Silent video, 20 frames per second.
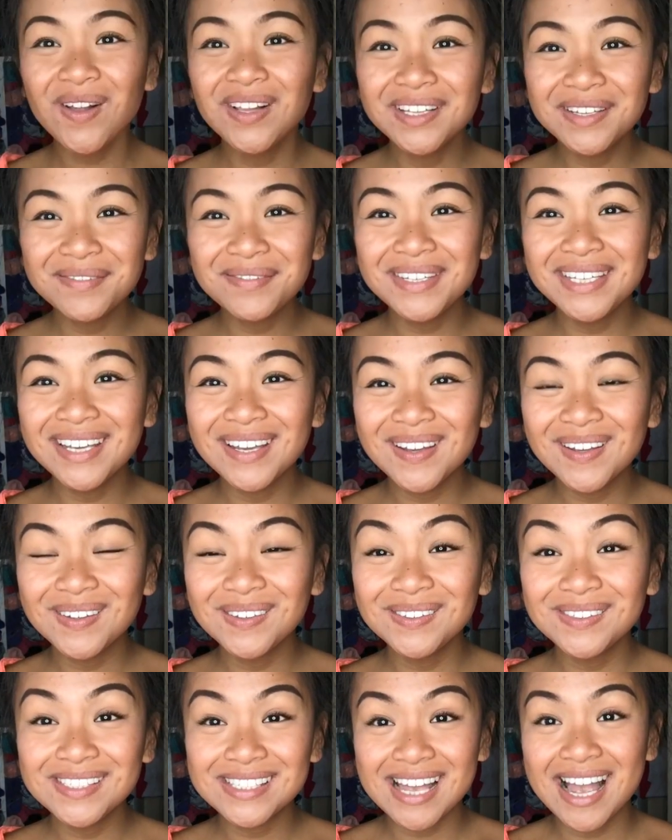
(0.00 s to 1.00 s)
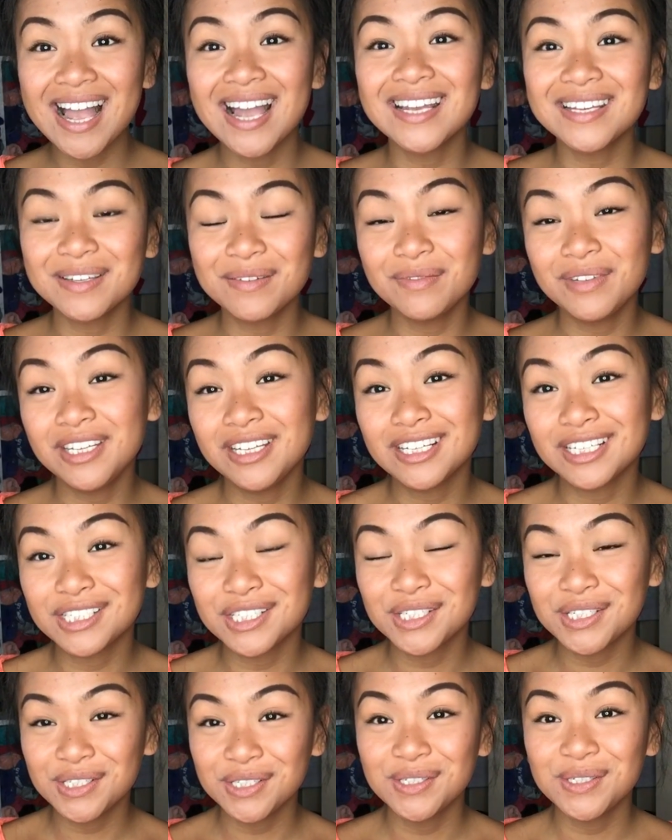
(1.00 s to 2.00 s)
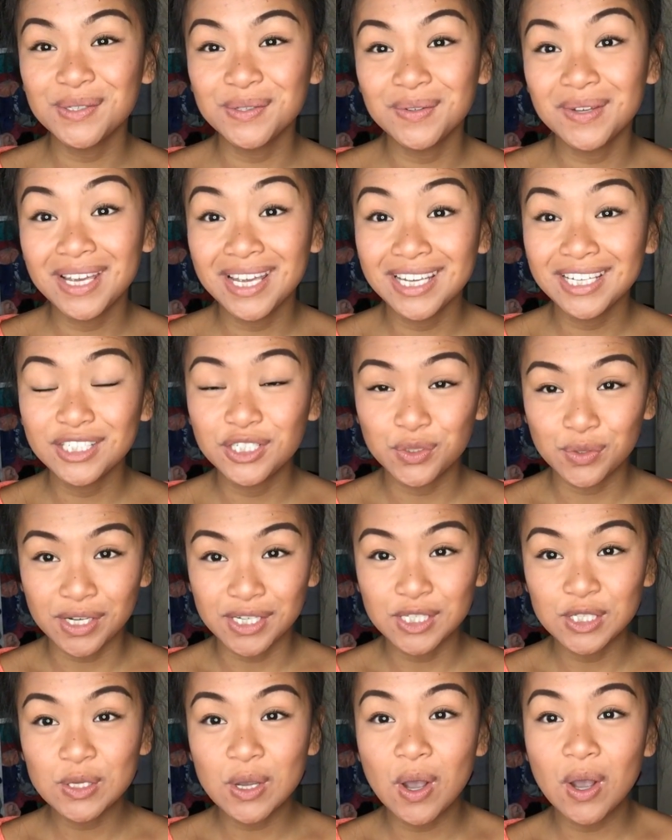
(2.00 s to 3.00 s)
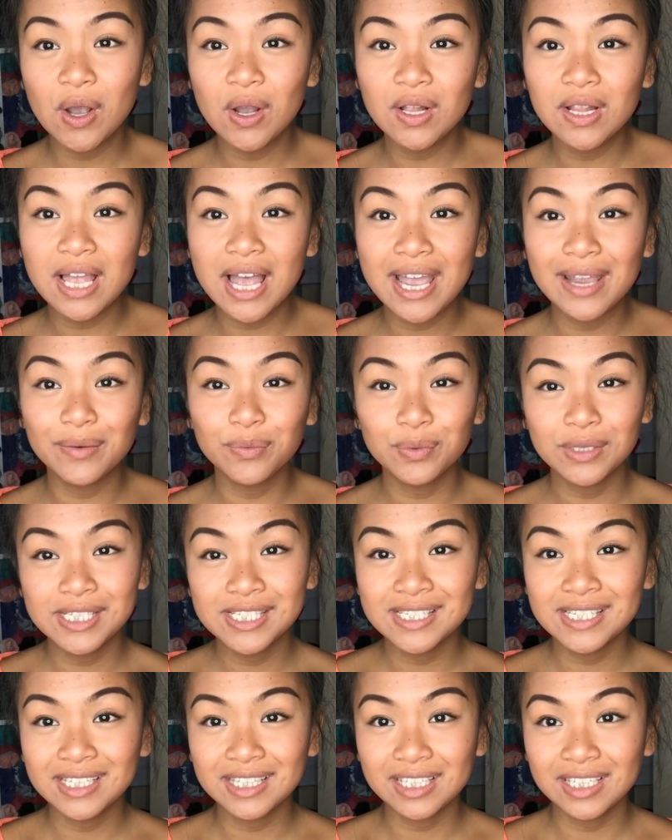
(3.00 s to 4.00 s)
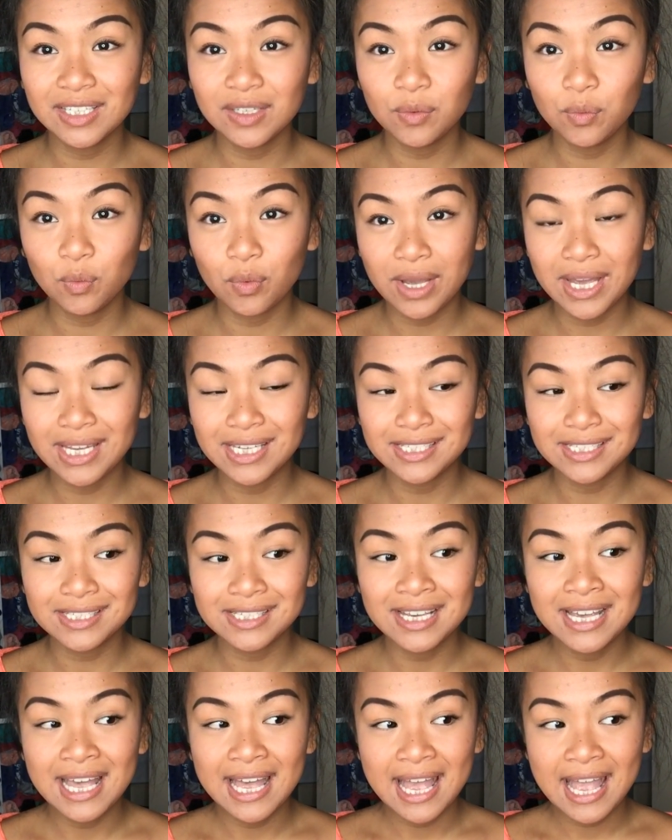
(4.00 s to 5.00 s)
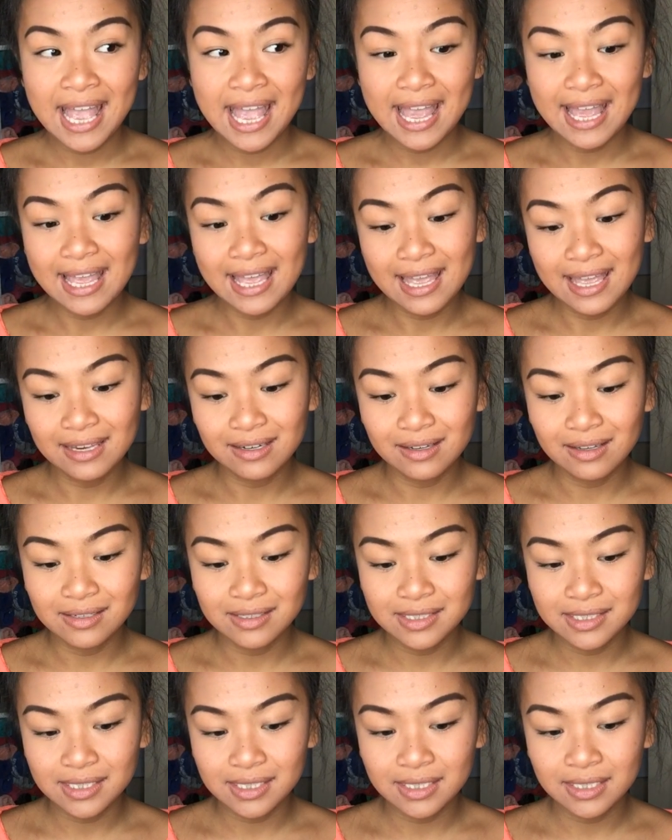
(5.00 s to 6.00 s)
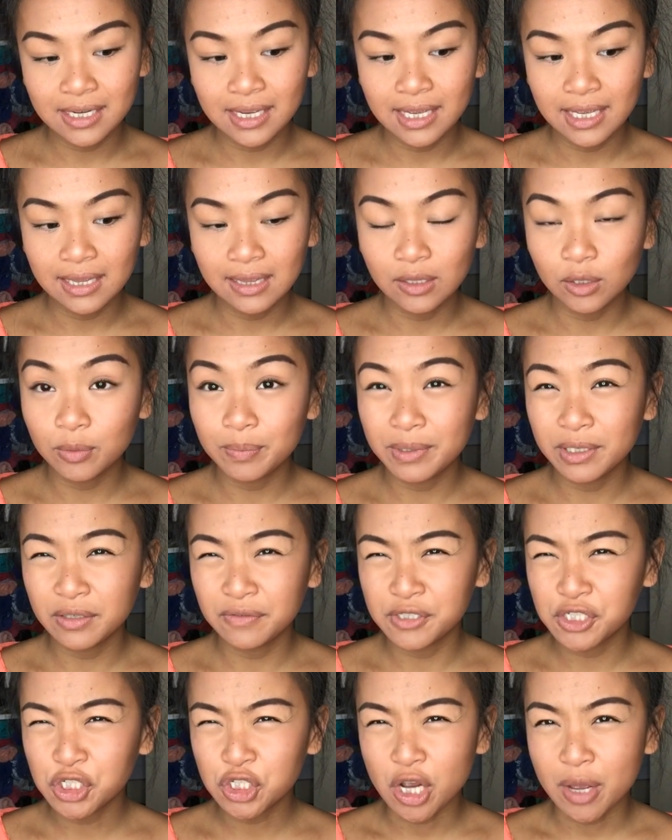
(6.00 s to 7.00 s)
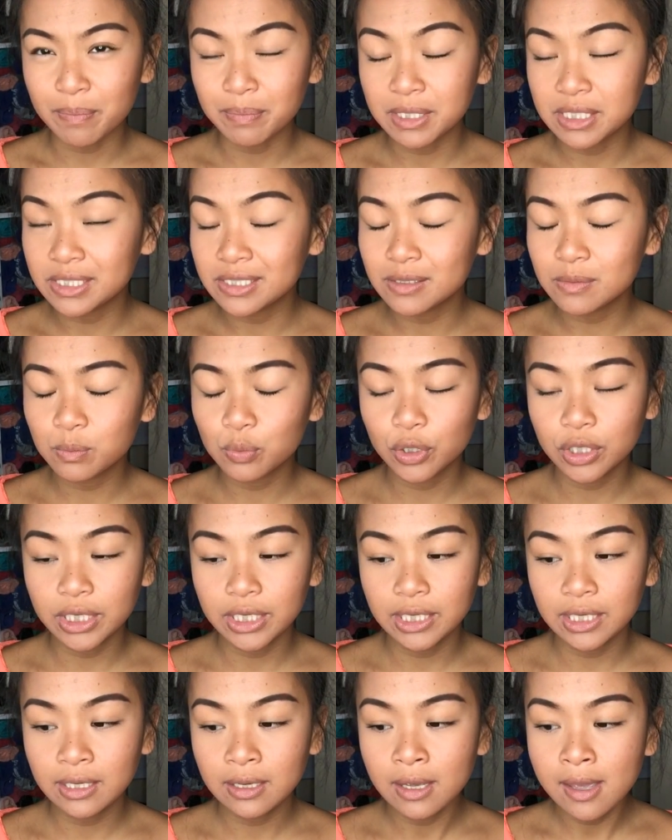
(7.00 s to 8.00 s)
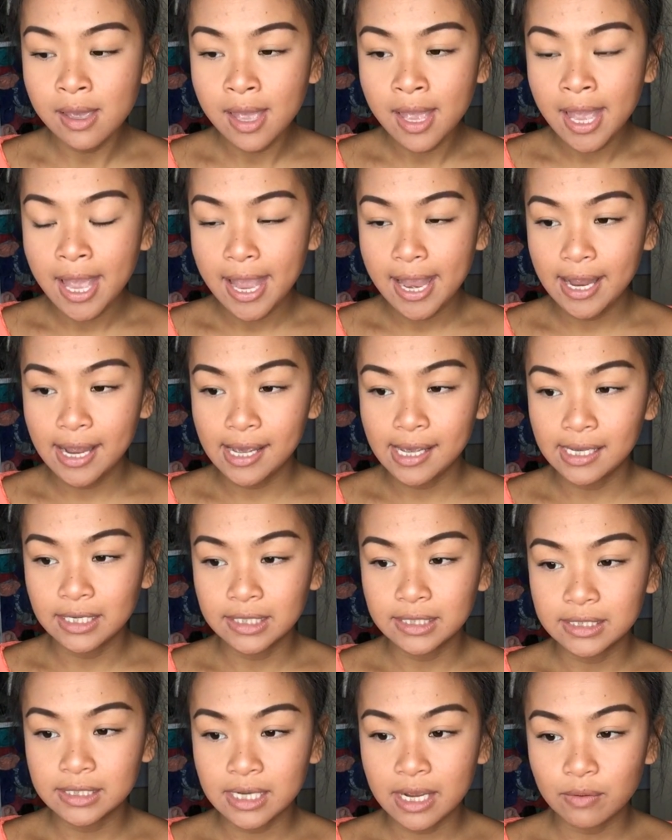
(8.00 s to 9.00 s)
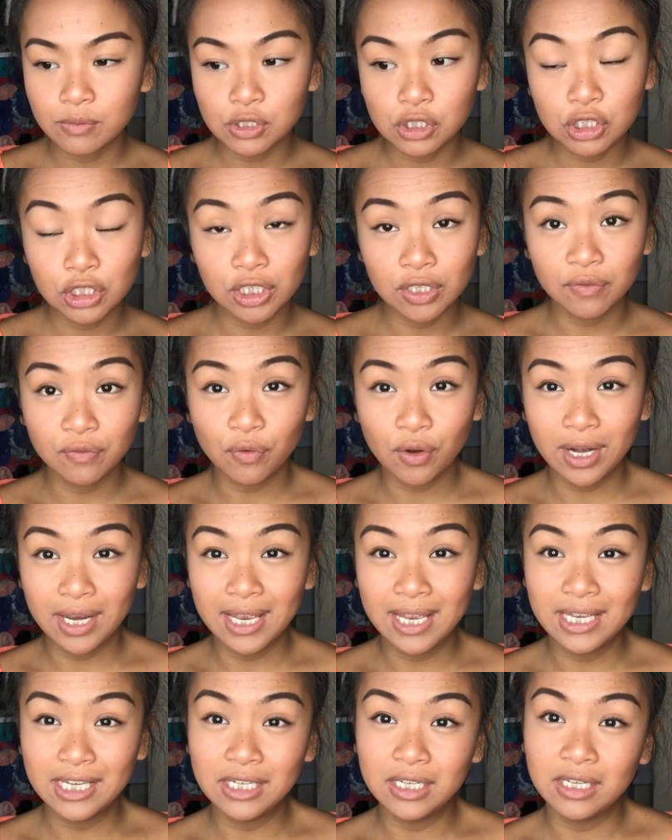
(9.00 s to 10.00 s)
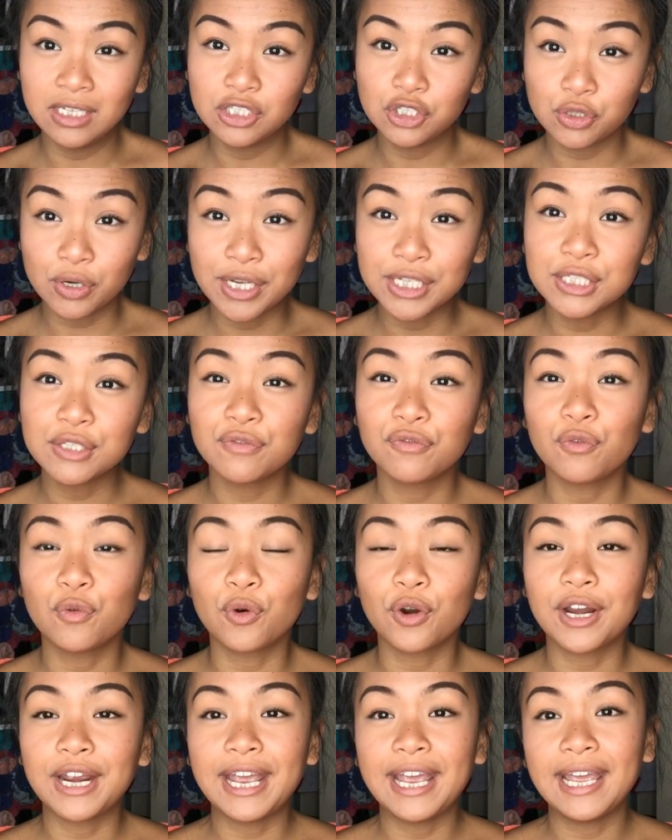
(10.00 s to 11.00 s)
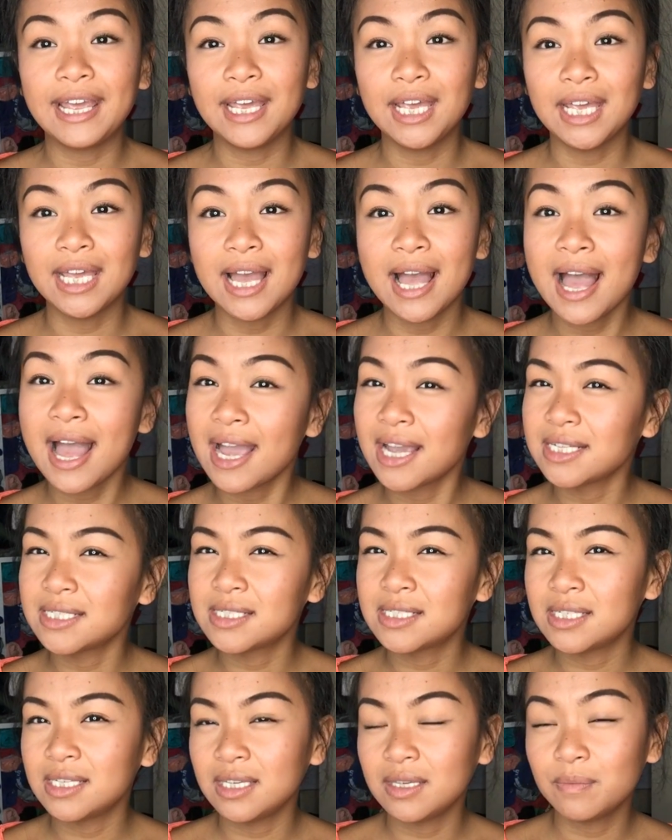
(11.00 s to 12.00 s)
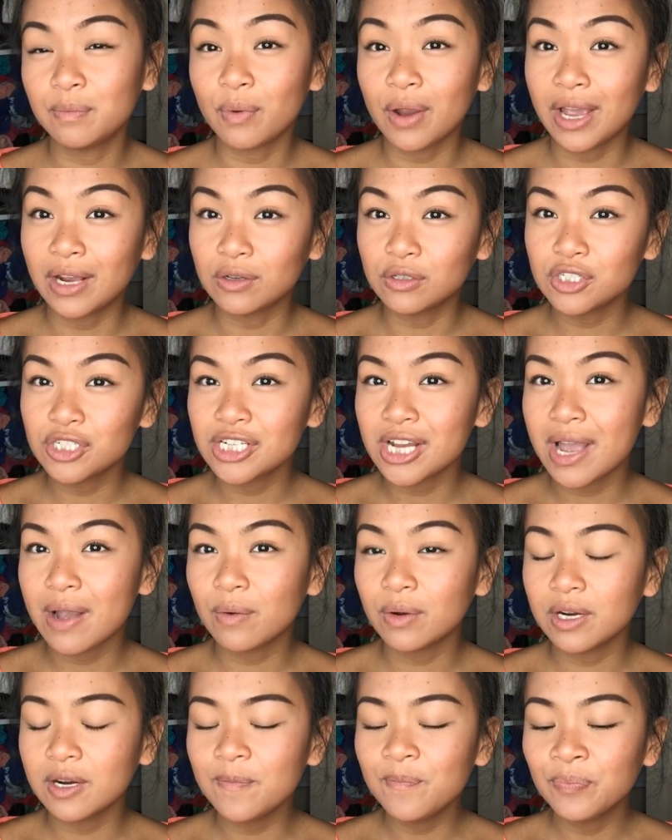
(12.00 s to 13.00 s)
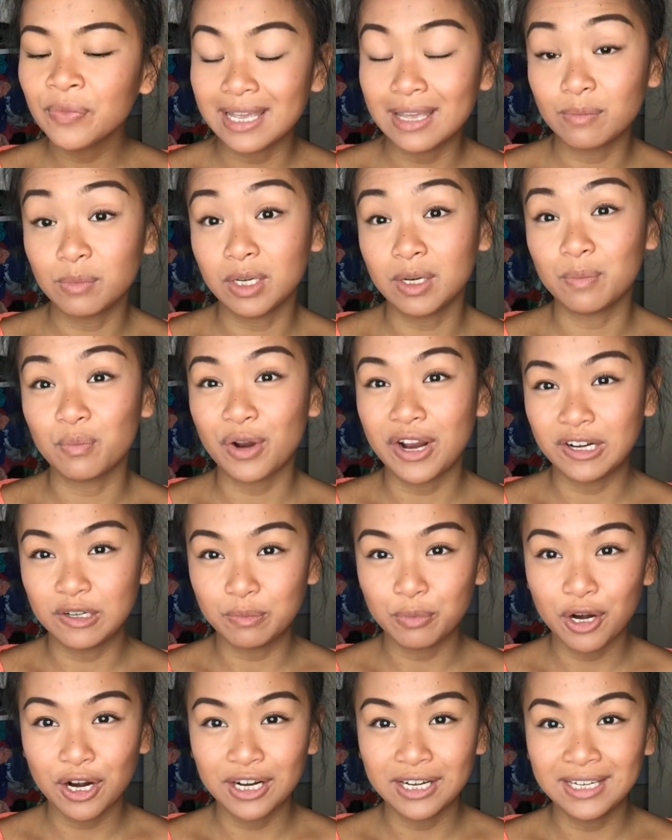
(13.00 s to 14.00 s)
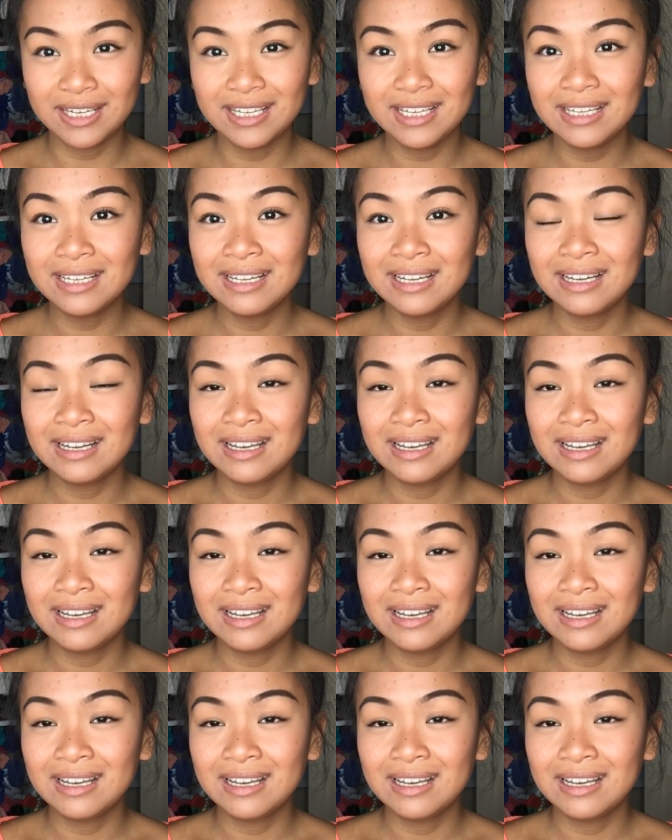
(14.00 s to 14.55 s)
Hola amigos, I am here to do a dress haul. I recently went and did a little bit of a shopping spree and I was looking for a dress for a high tea bridal shower. I am in a bridal party